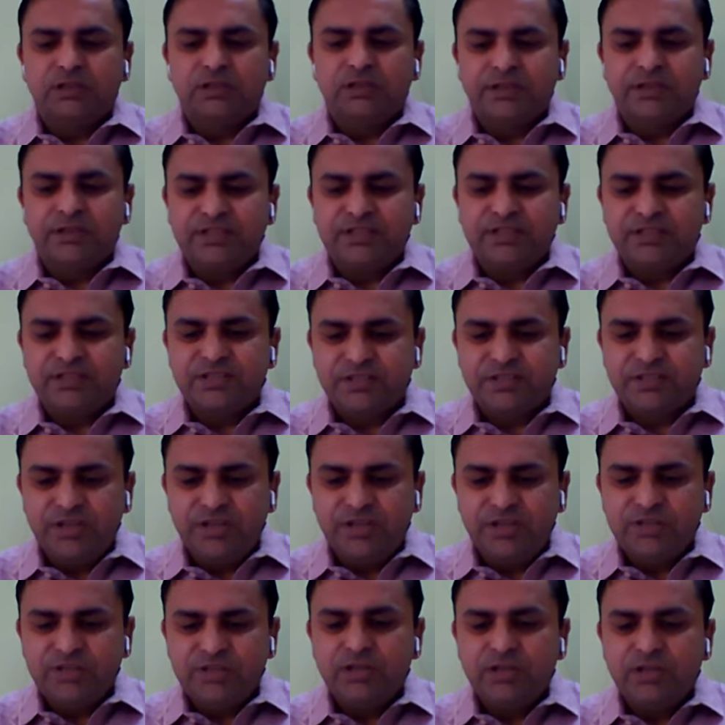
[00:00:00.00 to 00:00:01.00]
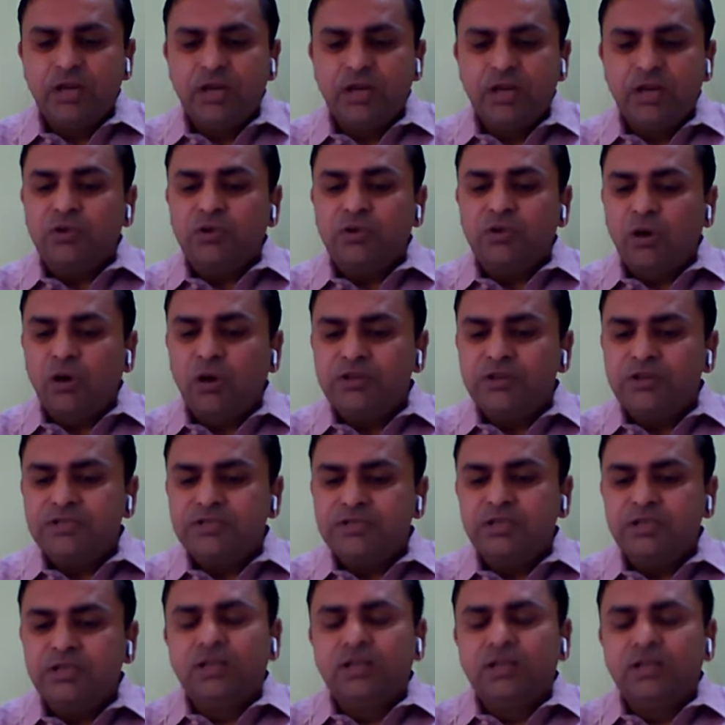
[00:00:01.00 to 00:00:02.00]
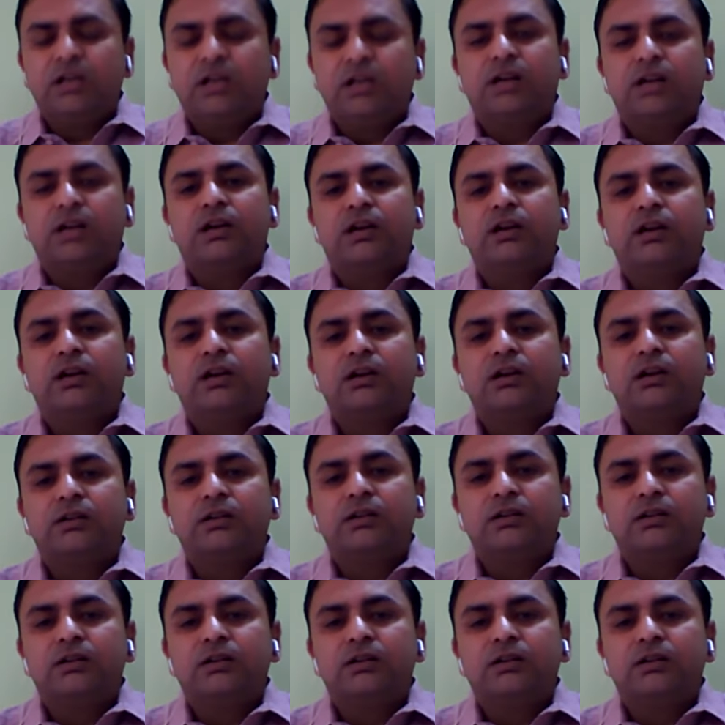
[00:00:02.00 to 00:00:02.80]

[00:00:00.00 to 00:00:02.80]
in this stage, because uh,